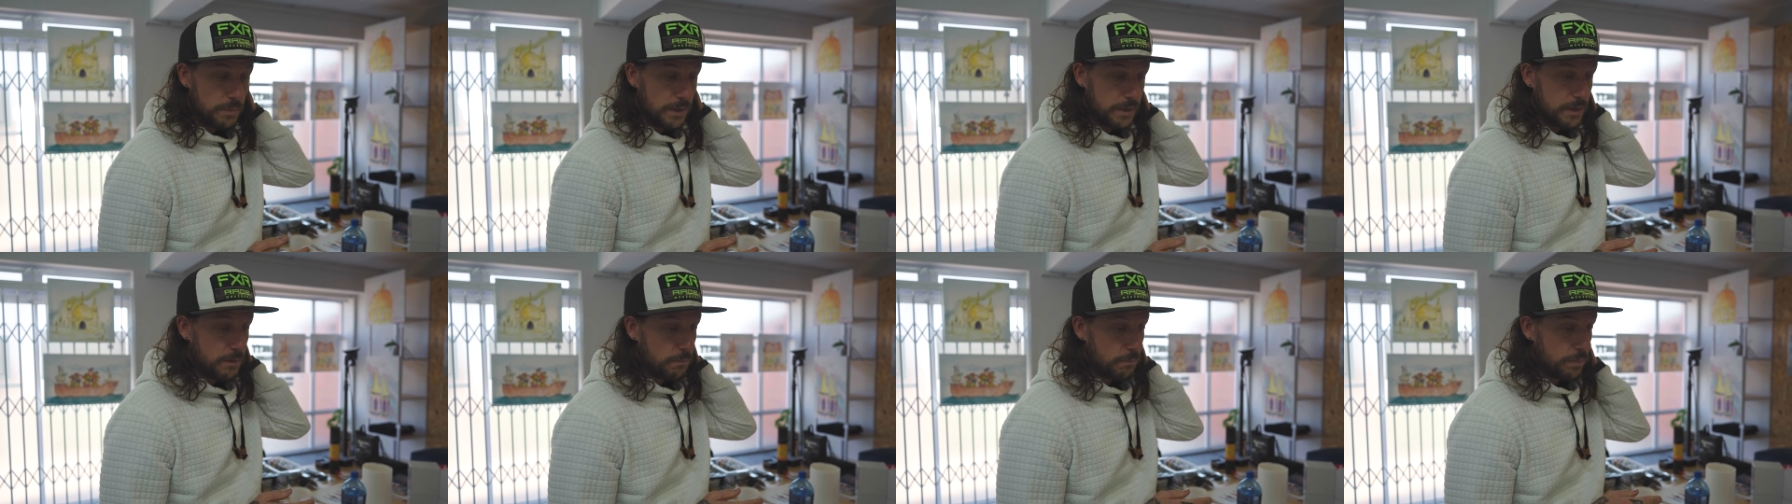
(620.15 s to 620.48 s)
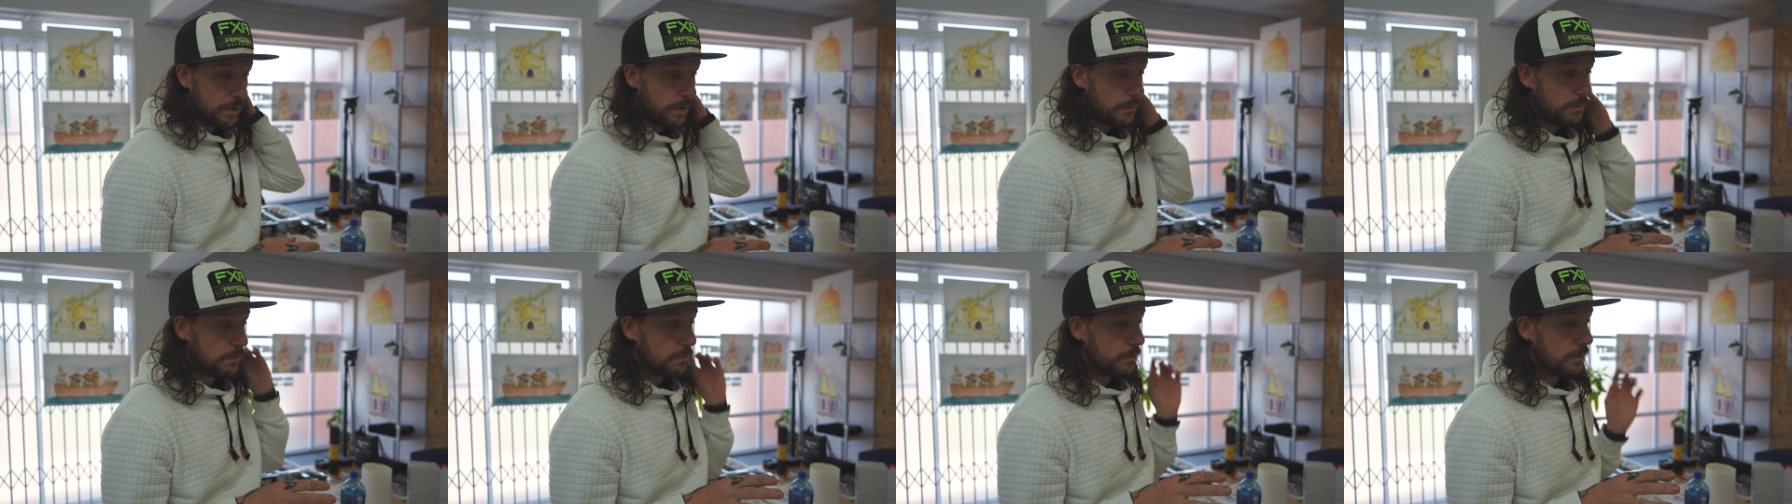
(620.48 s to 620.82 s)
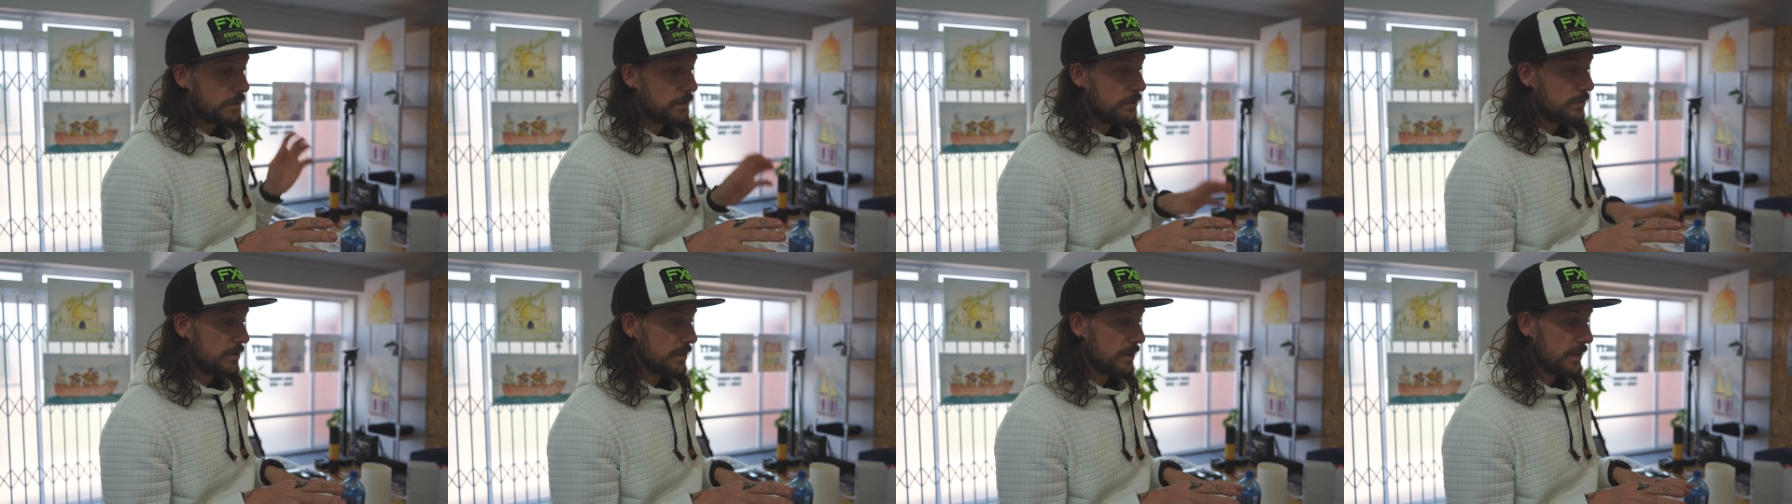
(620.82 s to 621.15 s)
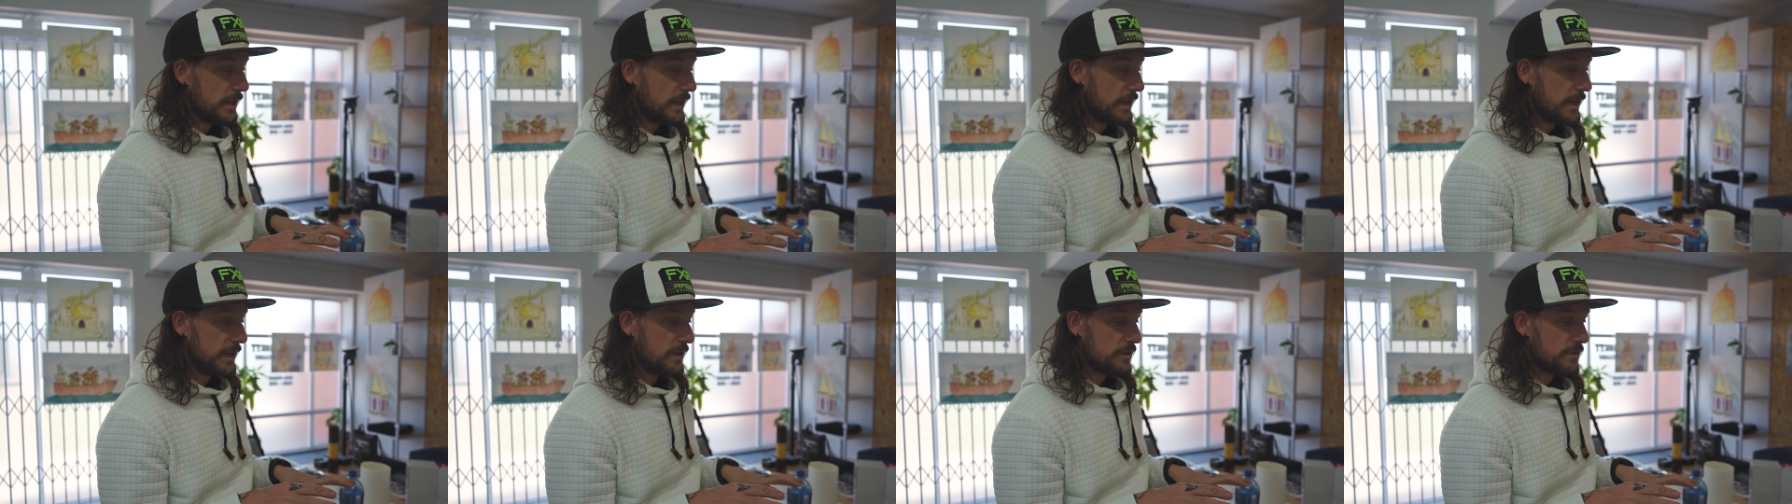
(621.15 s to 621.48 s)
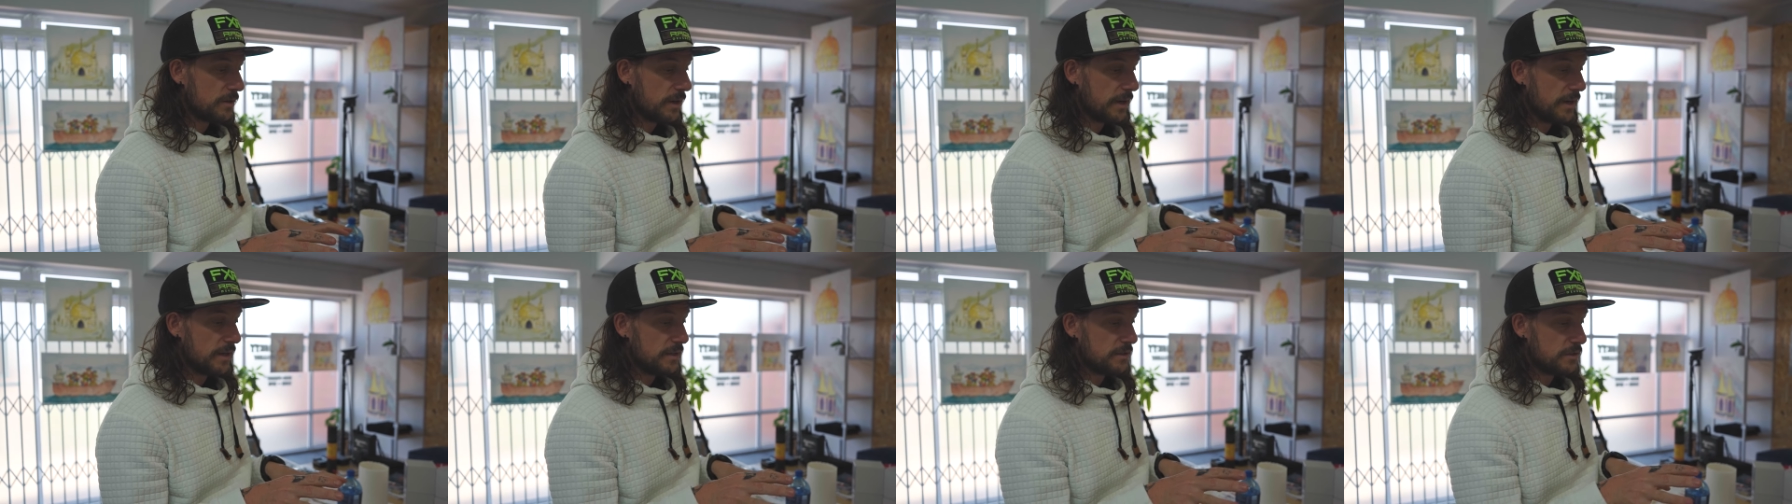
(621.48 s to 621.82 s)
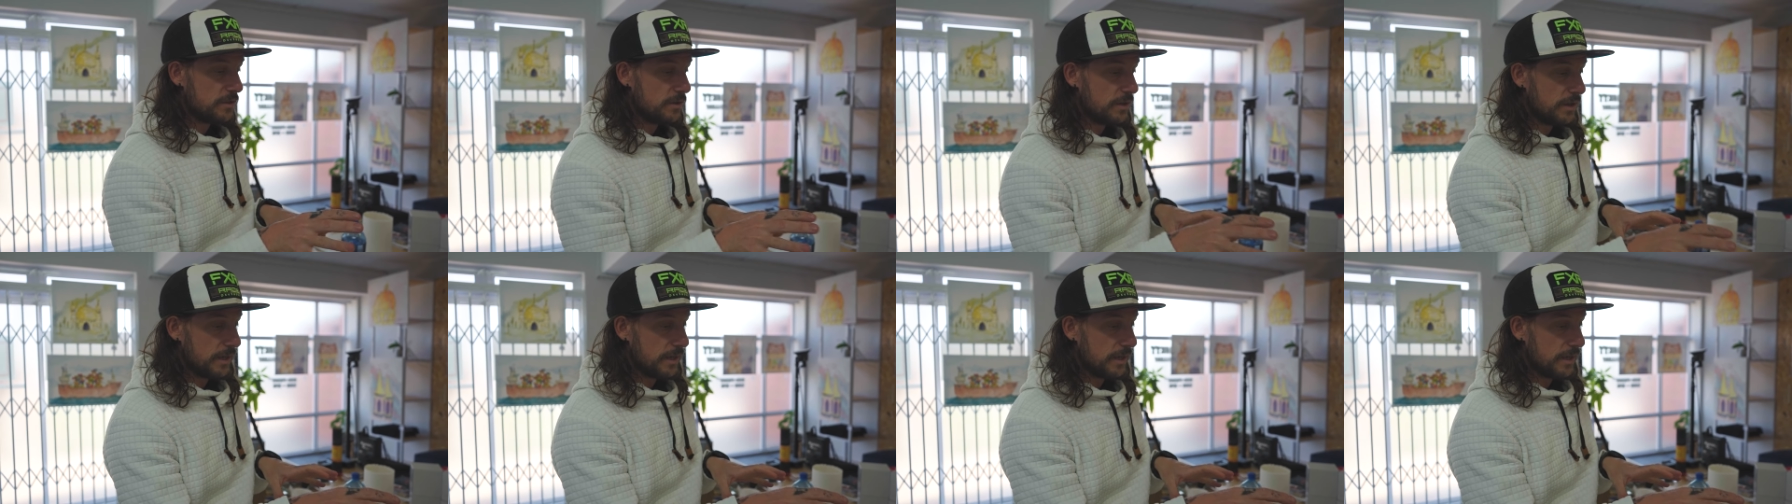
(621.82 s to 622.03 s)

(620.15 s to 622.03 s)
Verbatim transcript: but the problem with using a hairdryer is you're